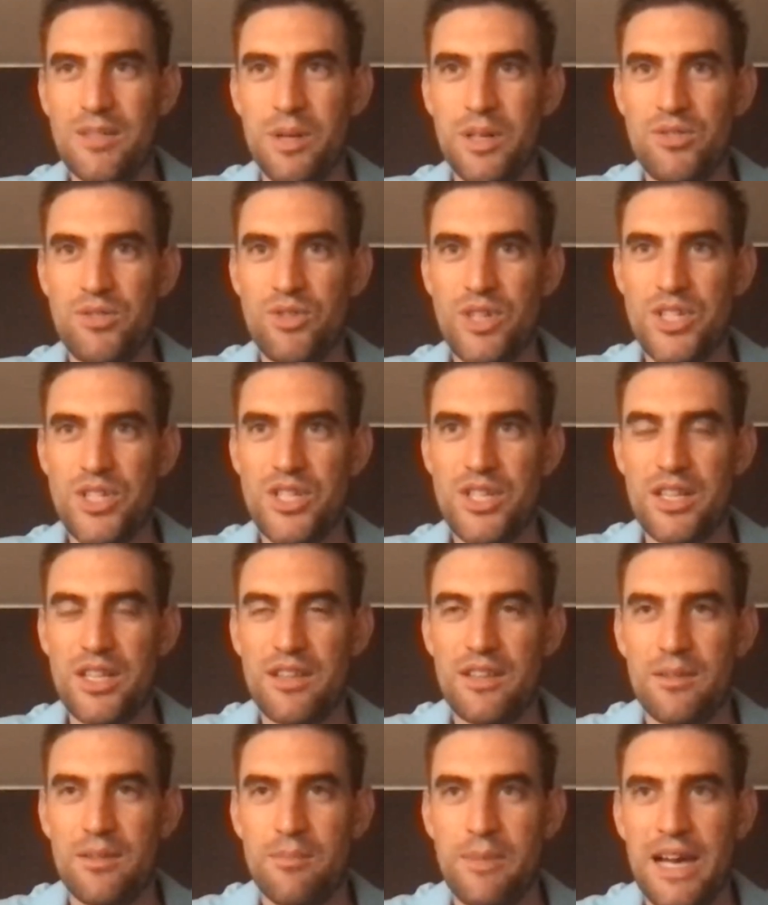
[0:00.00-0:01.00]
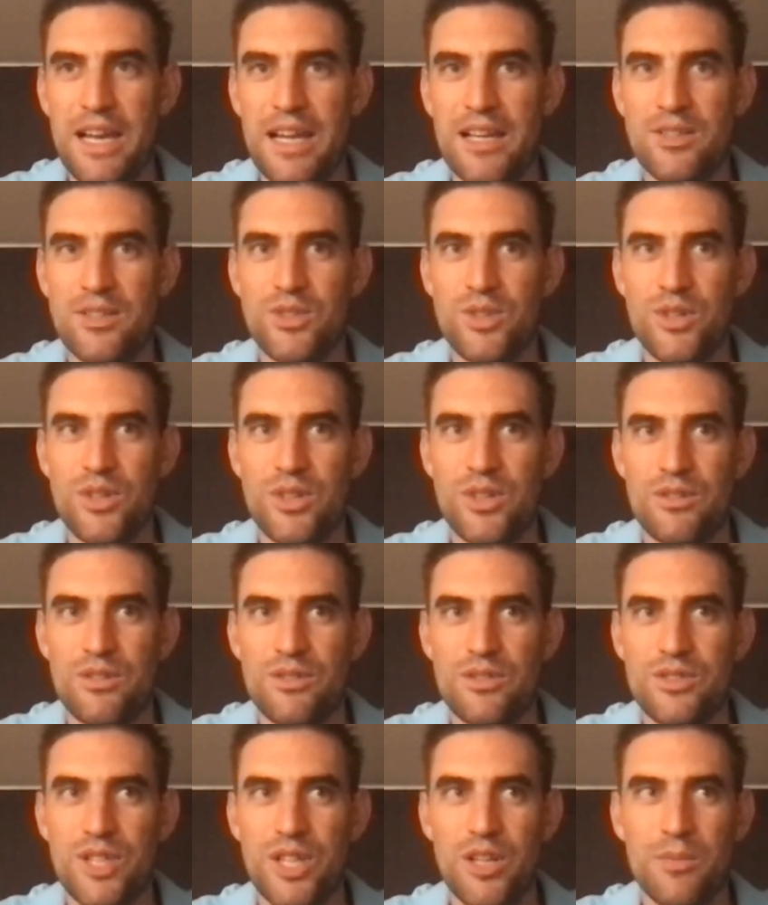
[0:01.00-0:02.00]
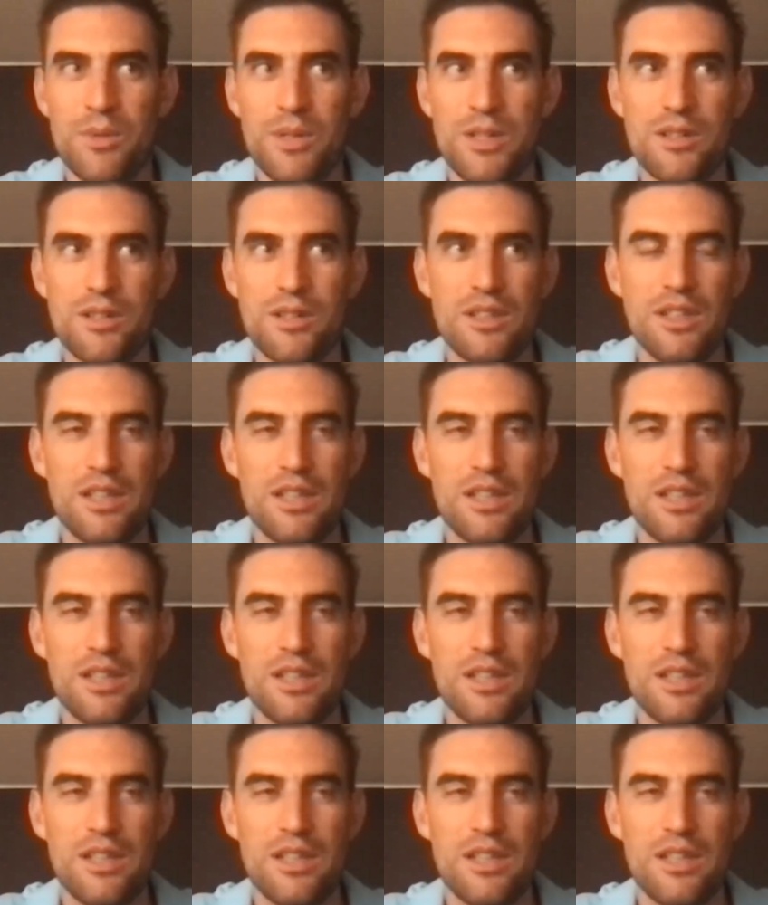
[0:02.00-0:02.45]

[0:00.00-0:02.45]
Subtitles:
but traditionally the main sort of settlement